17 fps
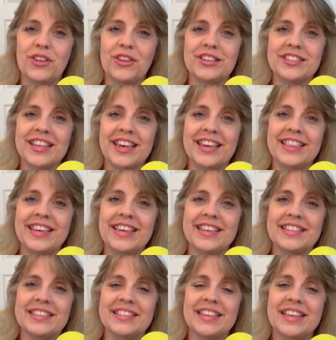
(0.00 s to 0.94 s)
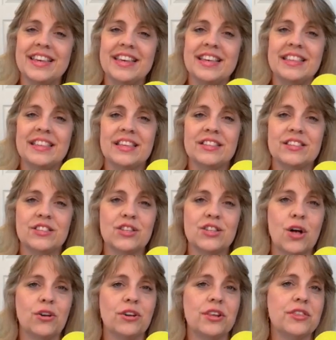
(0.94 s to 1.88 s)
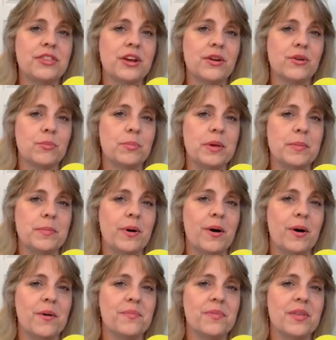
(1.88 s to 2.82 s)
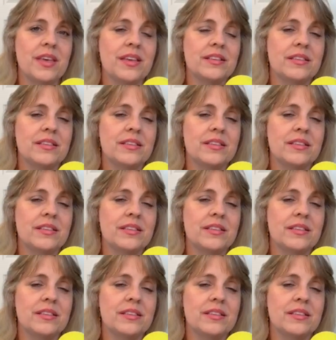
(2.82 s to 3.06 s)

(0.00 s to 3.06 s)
looks like this. This is called a therapy ball.